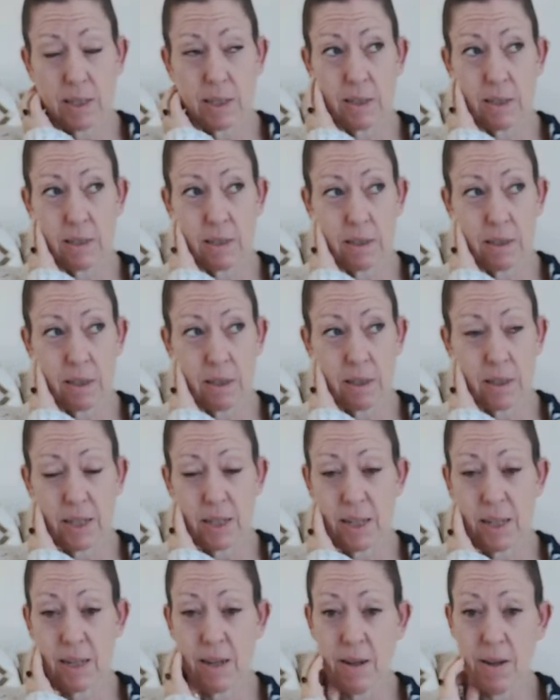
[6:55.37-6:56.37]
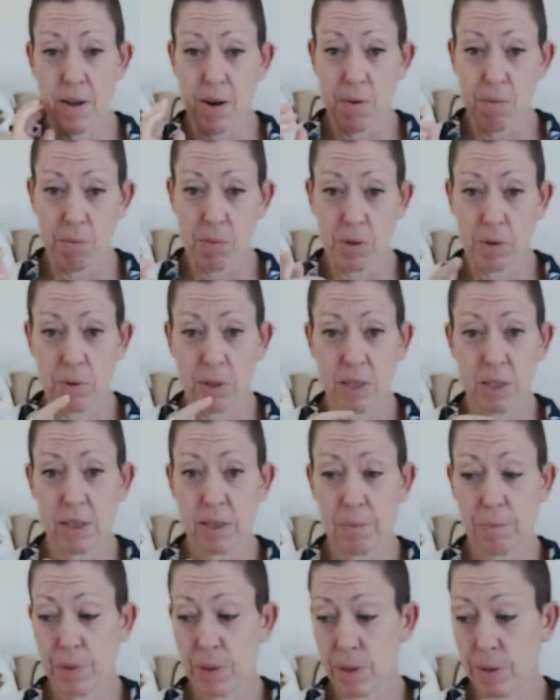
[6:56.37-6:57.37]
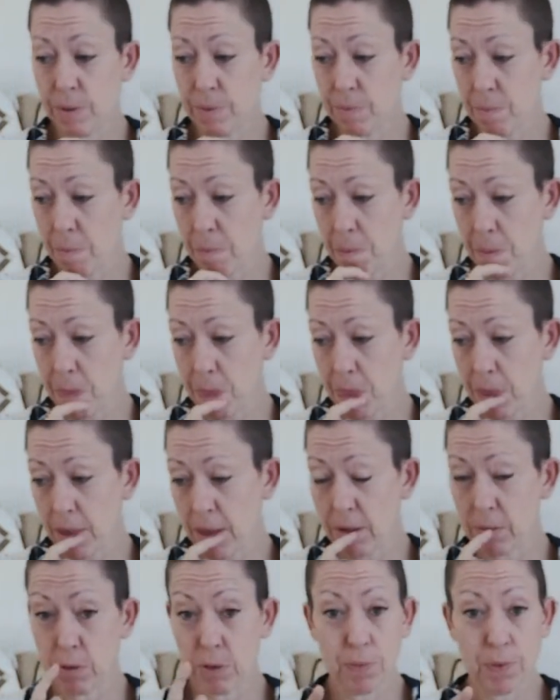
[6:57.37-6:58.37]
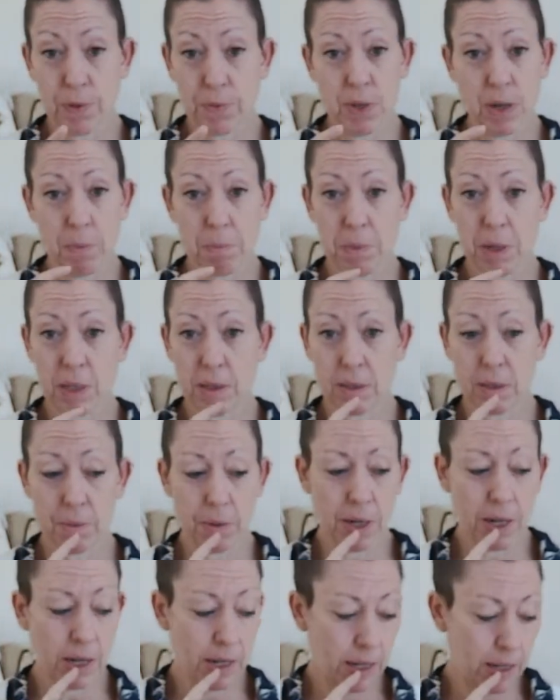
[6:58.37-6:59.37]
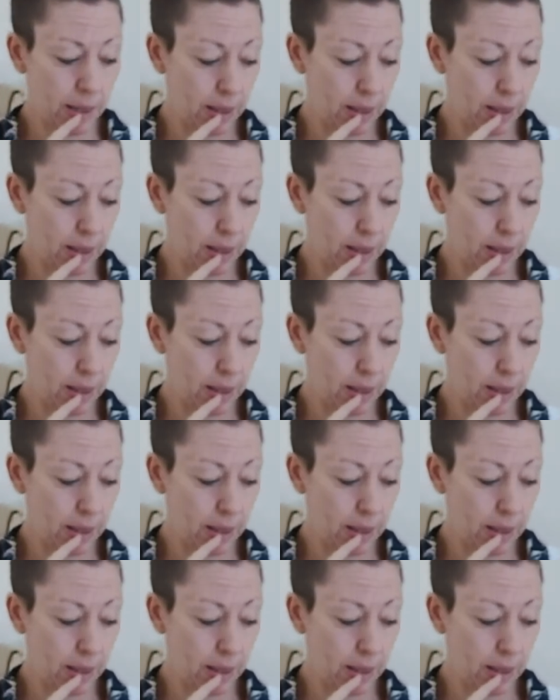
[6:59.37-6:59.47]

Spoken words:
Easter Sunday, we went to the boot. It was 15 minutes away.